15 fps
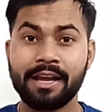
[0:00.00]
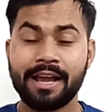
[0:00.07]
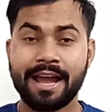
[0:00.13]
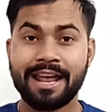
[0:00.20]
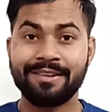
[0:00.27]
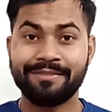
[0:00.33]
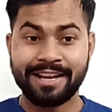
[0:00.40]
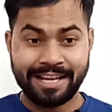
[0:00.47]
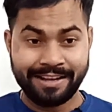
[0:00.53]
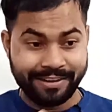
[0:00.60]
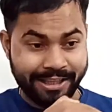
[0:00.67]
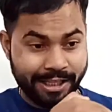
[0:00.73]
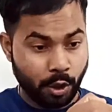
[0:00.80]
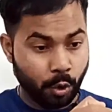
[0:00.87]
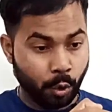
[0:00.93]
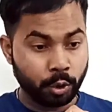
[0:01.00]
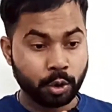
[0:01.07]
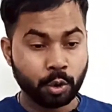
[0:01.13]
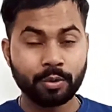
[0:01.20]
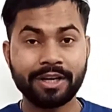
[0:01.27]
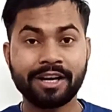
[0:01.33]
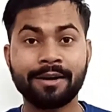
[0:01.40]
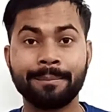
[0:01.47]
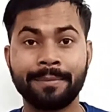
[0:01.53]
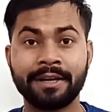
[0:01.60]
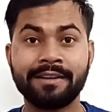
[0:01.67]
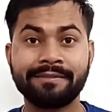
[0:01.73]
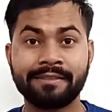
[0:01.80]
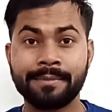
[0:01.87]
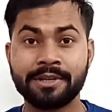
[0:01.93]
and whenever they go through the complete
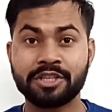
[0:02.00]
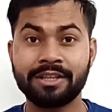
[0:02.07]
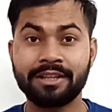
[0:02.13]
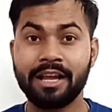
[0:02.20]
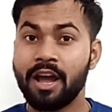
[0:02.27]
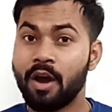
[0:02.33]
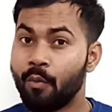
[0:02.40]
information,